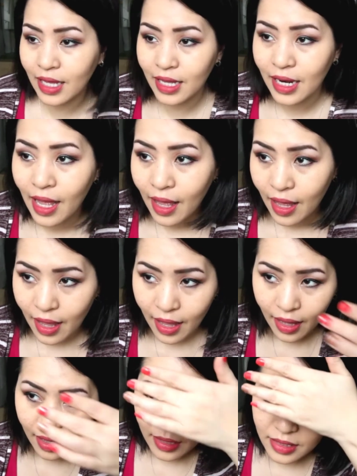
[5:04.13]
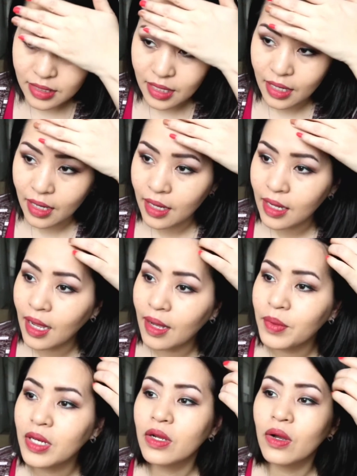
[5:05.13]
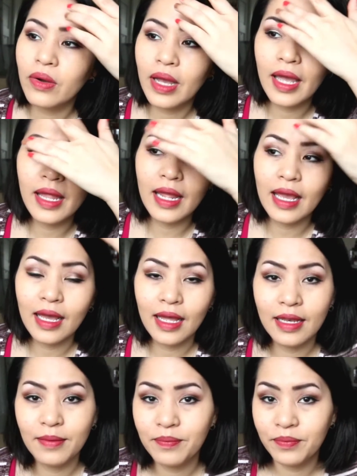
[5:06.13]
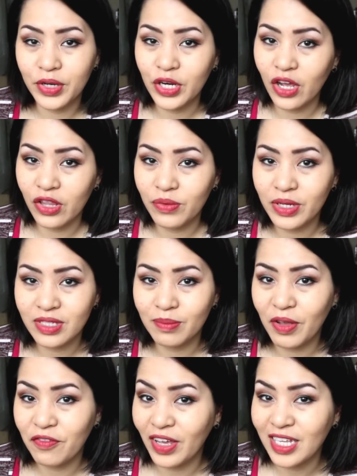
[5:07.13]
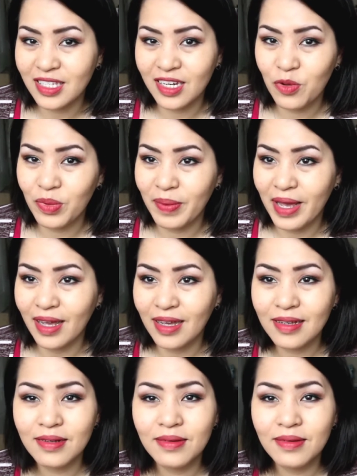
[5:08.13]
it. And I'm gonna go ahead and put on the rest of my face and I'll be back.